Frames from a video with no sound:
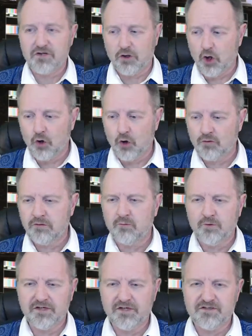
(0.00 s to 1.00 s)
their own
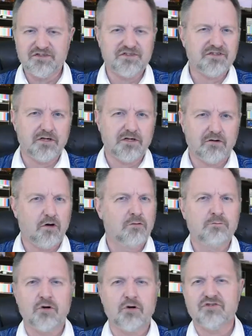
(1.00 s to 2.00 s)
weaknesses, their
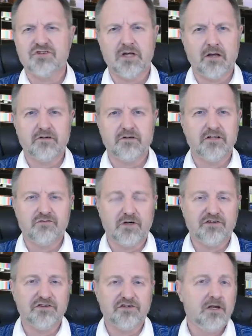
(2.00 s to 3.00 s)
own personality
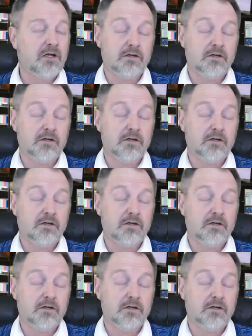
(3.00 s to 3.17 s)
traits